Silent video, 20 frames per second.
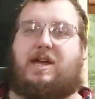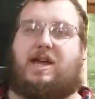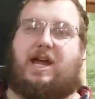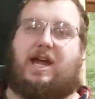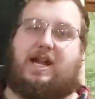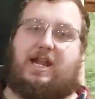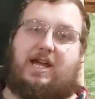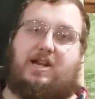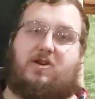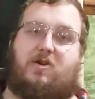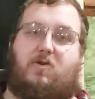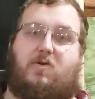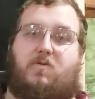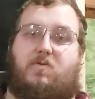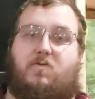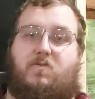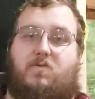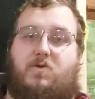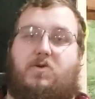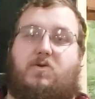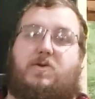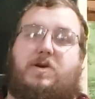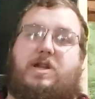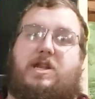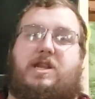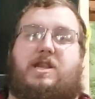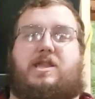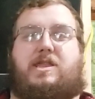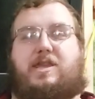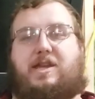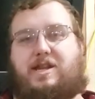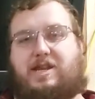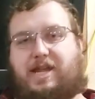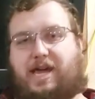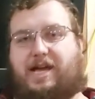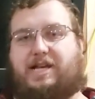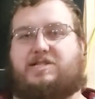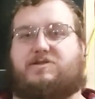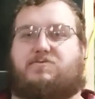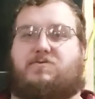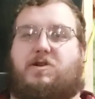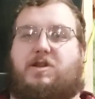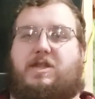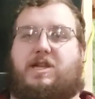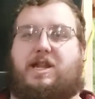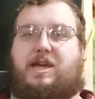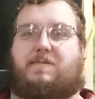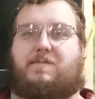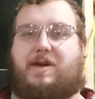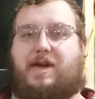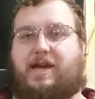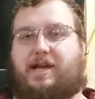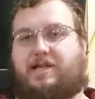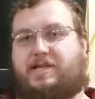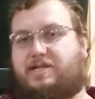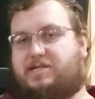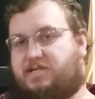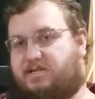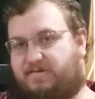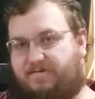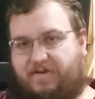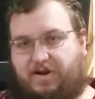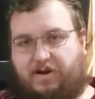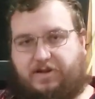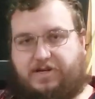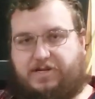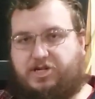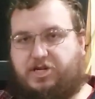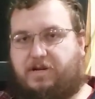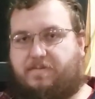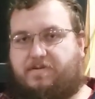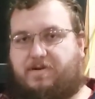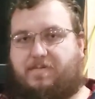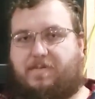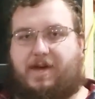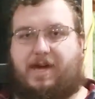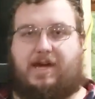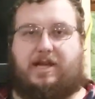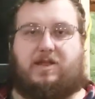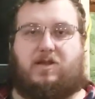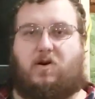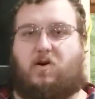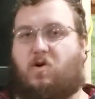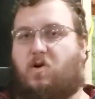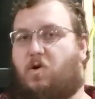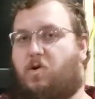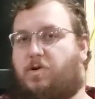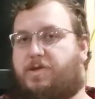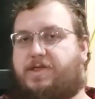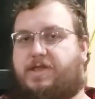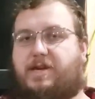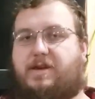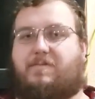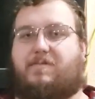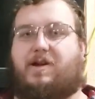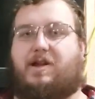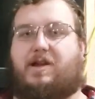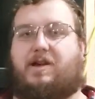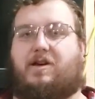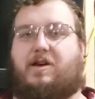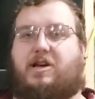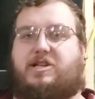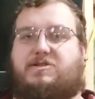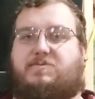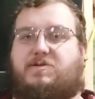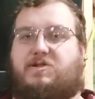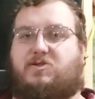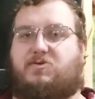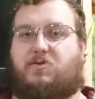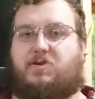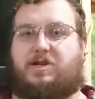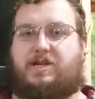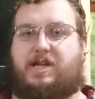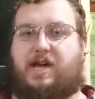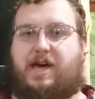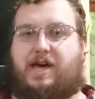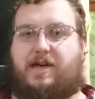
and I don't ruin the next run that I make. This is fairly cheap to make. The whole thing might have cost me $20.